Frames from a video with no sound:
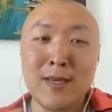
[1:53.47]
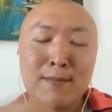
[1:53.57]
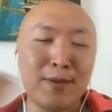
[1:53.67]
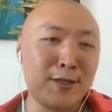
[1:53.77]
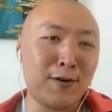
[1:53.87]

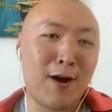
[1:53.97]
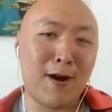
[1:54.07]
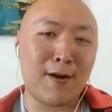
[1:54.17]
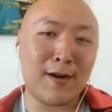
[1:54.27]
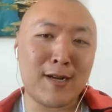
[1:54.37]
Because there
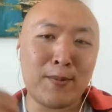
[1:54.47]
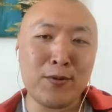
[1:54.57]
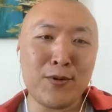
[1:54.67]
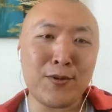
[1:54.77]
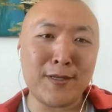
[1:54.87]
are a couple of
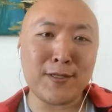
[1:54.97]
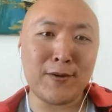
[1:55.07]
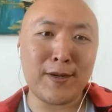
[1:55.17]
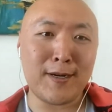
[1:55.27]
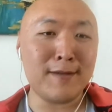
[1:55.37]
new things
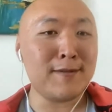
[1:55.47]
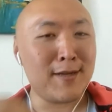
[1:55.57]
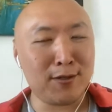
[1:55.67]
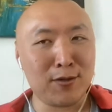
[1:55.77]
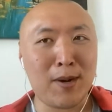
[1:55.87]
going on,
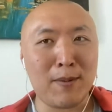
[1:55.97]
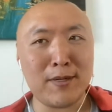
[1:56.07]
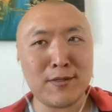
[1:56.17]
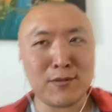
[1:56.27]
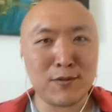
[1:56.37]
as you
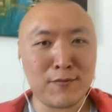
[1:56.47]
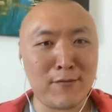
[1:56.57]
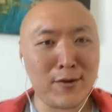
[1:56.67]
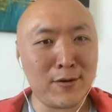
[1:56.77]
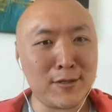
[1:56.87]
probably sort of
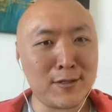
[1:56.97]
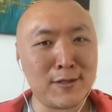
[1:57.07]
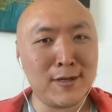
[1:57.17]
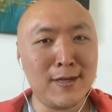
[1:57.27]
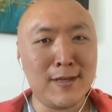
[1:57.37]
have noticed
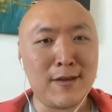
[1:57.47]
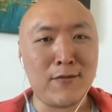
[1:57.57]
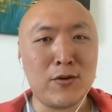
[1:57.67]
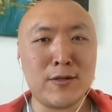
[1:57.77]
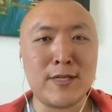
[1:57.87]
if
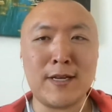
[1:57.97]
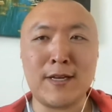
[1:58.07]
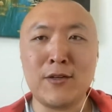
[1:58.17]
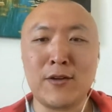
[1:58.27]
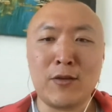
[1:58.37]
you take
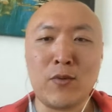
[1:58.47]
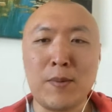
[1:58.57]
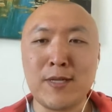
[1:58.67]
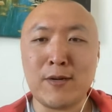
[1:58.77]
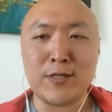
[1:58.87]
a look at the
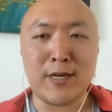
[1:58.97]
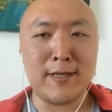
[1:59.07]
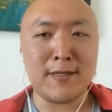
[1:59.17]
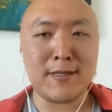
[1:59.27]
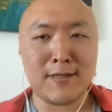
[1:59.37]
website, which I
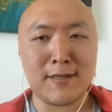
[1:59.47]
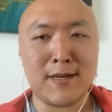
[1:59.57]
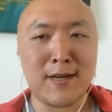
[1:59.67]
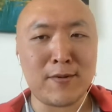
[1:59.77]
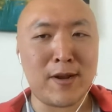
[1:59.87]
linked
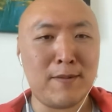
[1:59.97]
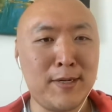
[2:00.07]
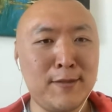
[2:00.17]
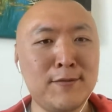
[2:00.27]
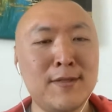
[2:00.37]
right
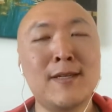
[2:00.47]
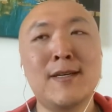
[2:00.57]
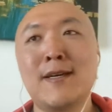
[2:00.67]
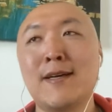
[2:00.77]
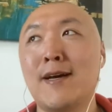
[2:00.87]
above,
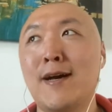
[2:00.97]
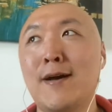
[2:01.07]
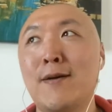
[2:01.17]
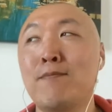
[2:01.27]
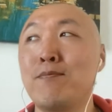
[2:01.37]

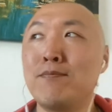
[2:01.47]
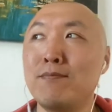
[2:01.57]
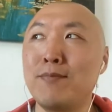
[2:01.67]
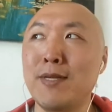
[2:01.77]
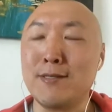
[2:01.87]
uh,
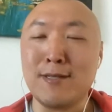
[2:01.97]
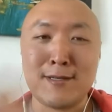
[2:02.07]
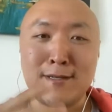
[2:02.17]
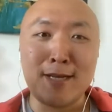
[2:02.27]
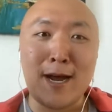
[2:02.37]
because
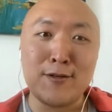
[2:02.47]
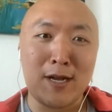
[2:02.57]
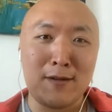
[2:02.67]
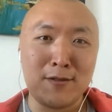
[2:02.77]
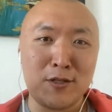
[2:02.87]
this entire
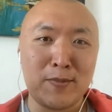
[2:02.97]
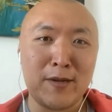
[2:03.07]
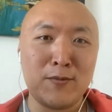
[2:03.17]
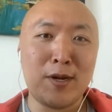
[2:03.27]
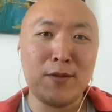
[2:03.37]
challenge is
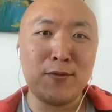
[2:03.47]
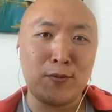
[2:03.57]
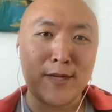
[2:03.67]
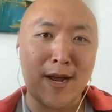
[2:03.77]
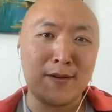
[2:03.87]
being run
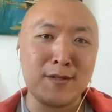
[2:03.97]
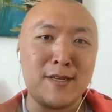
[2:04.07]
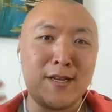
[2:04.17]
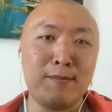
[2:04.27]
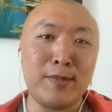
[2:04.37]
through DAOs,
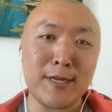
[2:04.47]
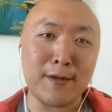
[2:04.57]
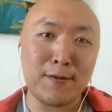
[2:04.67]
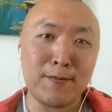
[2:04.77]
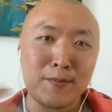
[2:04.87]
and in
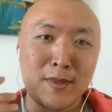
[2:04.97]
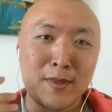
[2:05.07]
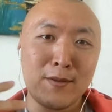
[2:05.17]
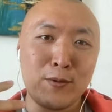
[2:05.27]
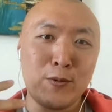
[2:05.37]
particular
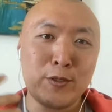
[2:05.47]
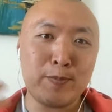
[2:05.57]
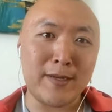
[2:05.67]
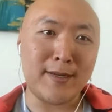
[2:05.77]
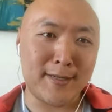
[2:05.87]
through
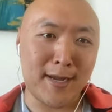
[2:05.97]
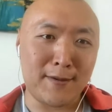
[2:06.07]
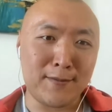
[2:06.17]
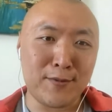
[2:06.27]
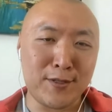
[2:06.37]
Sputnik
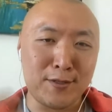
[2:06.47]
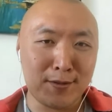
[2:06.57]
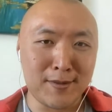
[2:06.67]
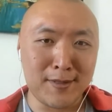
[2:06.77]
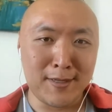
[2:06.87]
DAO, which
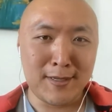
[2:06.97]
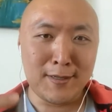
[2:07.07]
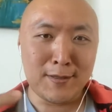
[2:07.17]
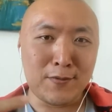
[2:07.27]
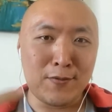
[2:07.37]
is
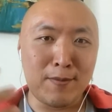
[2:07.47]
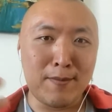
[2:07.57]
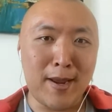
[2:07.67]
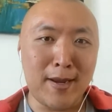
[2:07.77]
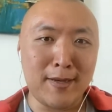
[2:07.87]
sort of the
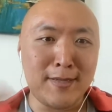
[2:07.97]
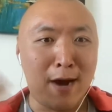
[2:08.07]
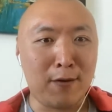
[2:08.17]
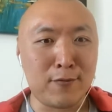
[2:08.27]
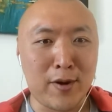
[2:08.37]
main
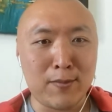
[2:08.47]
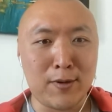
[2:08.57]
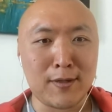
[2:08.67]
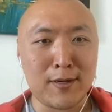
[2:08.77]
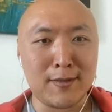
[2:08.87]
DAO
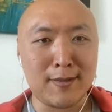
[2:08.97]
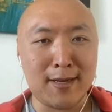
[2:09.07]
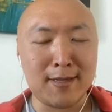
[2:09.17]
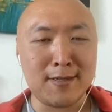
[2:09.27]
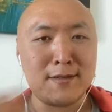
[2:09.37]
framework that
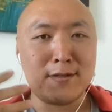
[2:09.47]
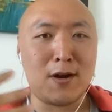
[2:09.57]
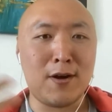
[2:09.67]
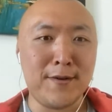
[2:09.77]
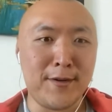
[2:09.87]
exists
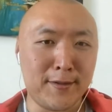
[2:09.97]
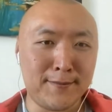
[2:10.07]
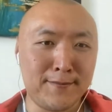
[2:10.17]
on Near.